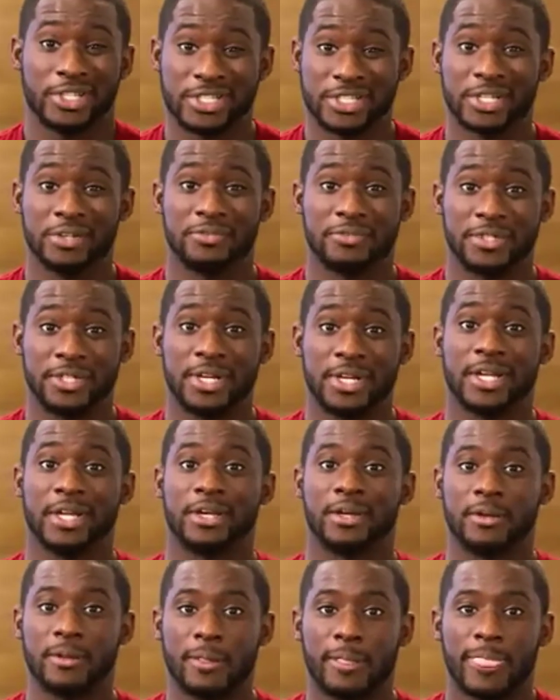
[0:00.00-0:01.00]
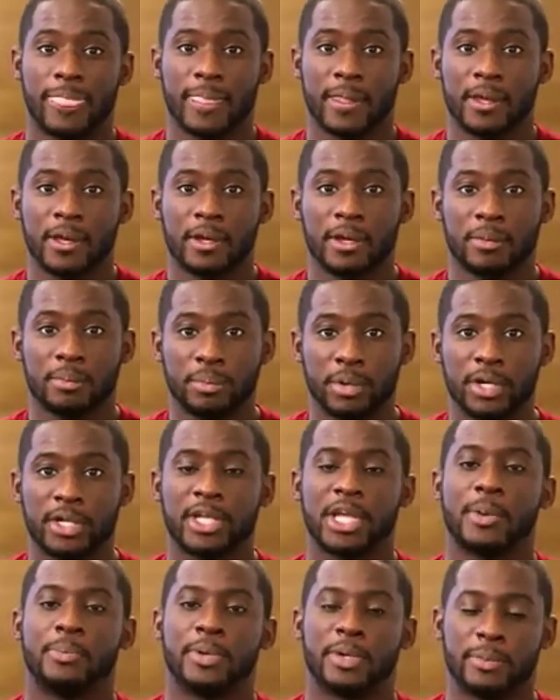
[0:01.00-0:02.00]
itself today. Pretty
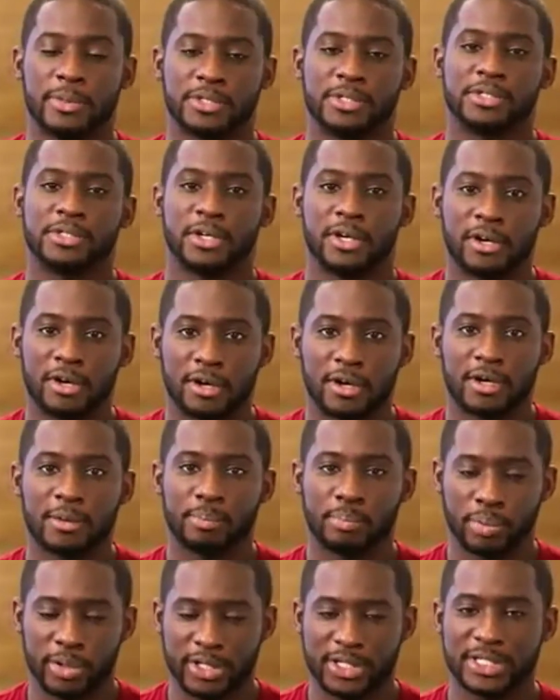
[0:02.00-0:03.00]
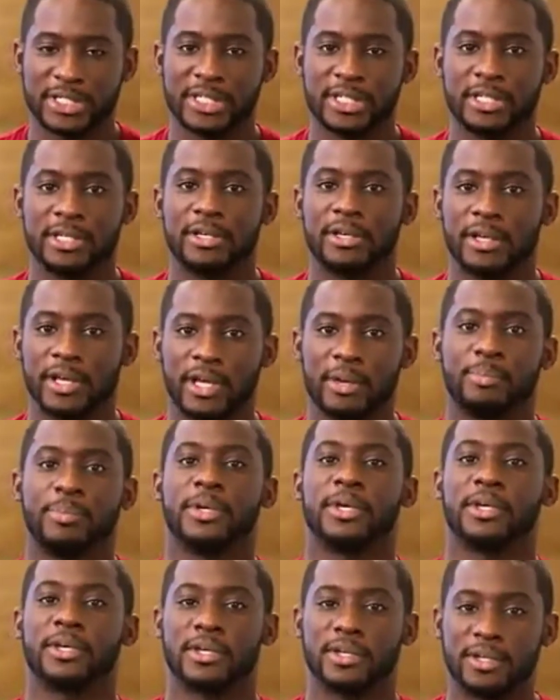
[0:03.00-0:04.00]
epic, Mr. Jacquard, pretty
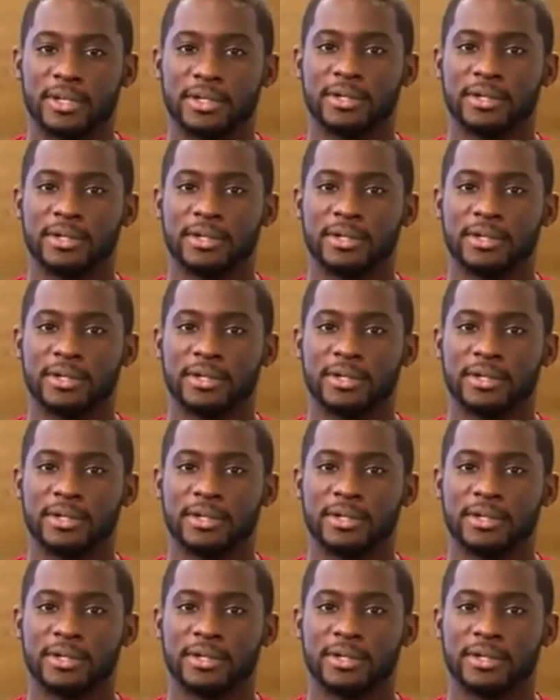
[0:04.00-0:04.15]
epic.